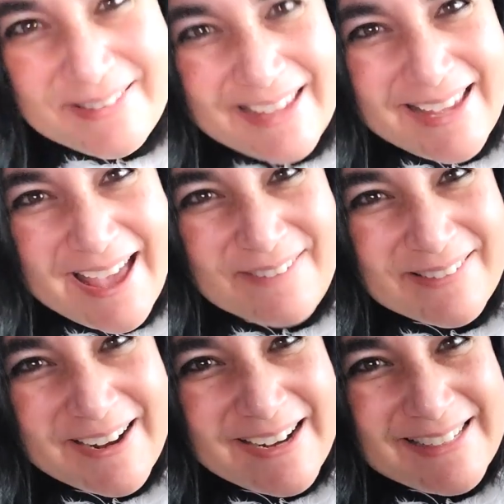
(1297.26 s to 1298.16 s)
they have
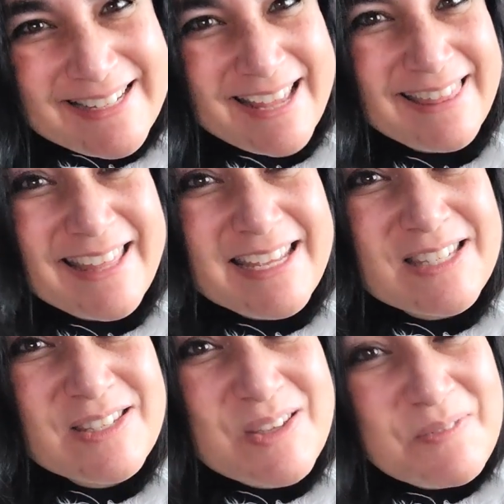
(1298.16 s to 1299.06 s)
a great day. Thank
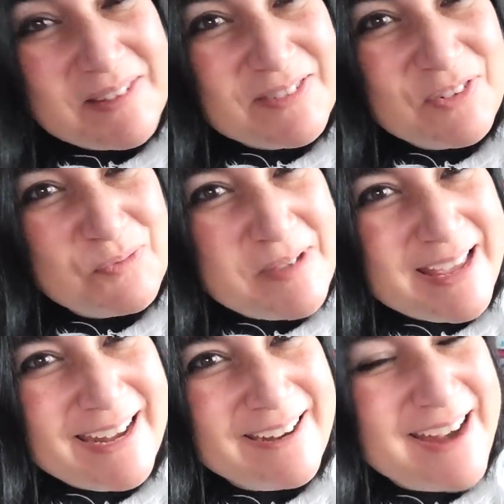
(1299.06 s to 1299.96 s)
you so much for
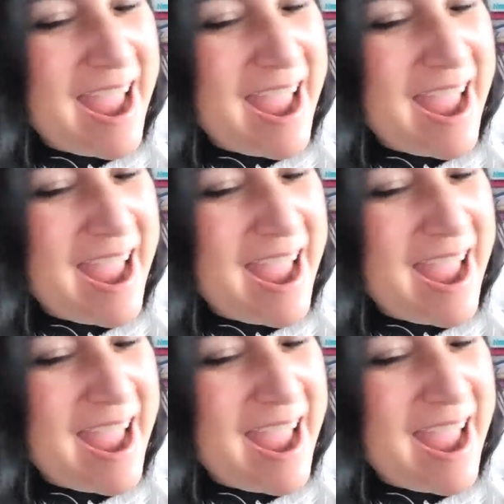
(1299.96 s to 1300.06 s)
being here.